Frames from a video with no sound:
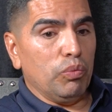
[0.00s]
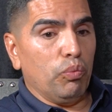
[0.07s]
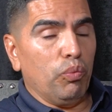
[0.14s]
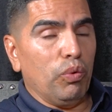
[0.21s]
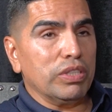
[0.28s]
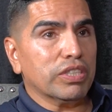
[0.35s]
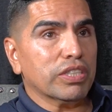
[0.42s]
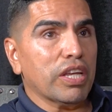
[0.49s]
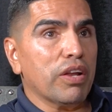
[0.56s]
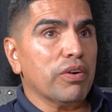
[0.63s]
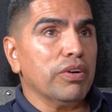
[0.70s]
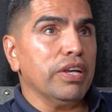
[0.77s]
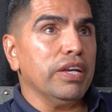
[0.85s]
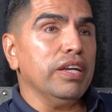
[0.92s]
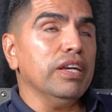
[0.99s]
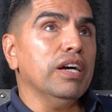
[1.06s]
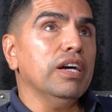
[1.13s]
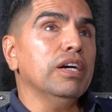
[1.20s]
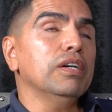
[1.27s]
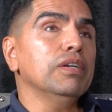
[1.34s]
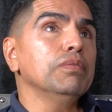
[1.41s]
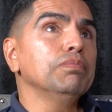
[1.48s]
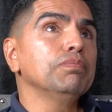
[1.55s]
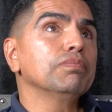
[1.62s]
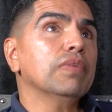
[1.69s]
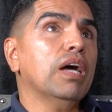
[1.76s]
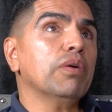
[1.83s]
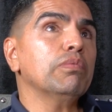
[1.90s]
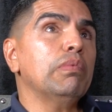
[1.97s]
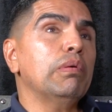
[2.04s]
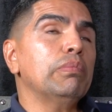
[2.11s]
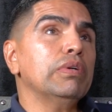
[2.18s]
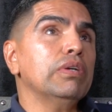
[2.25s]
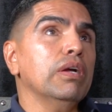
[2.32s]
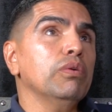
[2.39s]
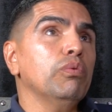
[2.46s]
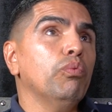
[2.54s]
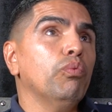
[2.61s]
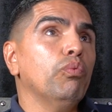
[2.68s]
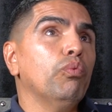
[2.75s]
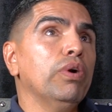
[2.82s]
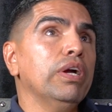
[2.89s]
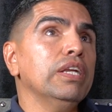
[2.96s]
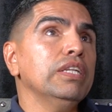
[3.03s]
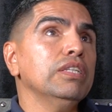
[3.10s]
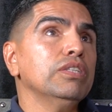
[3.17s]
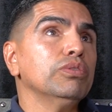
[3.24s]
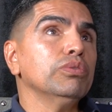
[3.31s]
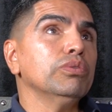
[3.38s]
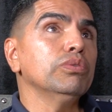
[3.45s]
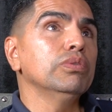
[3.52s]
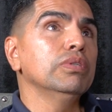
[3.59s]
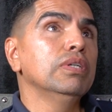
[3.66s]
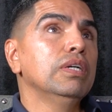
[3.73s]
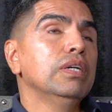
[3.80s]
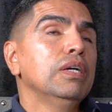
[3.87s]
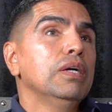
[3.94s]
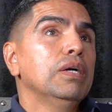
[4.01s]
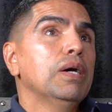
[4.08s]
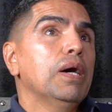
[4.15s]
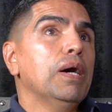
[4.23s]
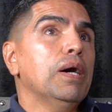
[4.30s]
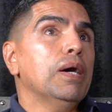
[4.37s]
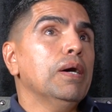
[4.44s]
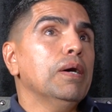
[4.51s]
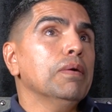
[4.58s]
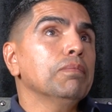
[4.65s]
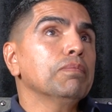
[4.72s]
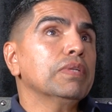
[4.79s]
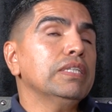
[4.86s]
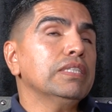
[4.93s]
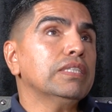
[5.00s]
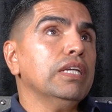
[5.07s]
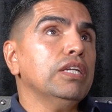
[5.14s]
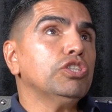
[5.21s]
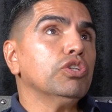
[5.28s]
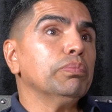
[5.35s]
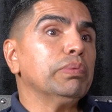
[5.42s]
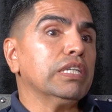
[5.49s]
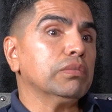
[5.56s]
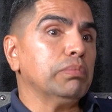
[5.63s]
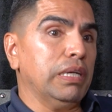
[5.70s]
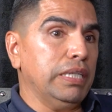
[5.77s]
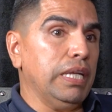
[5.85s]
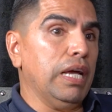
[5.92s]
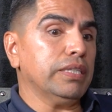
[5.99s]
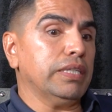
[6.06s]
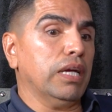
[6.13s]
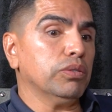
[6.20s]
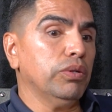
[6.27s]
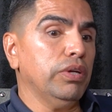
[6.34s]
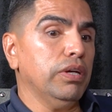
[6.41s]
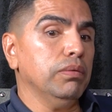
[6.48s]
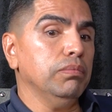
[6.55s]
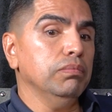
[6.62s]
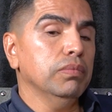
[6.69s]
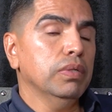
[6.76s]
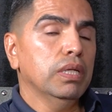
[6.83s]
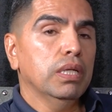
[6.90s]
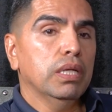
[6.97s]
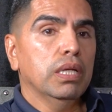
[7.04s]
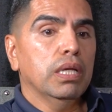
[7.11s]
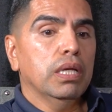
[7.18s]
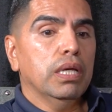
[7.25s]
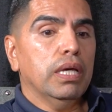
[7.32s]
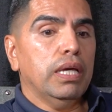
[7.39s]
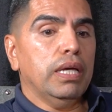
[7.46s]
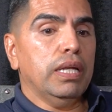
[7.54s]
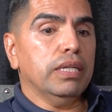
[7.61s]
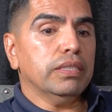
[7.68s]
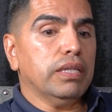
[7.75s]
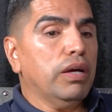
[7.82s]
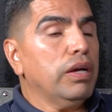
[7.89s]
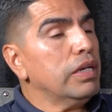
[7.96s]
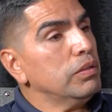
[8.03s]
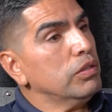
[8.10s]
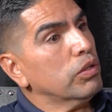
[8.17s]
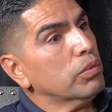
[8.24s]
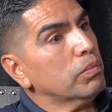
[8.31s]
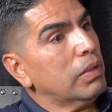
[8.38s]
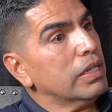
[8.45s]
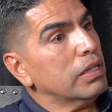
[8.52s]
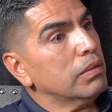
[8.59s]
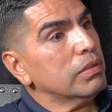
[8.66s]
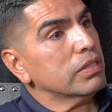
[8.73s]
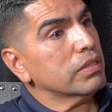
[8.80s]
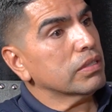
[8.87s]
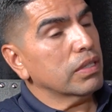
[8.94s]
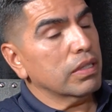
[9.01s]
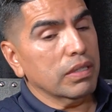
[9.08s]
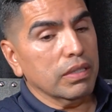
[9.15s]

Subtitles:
one Saturday, I remember I went into his station because my dad talked to him, and I said, "Hey, my name is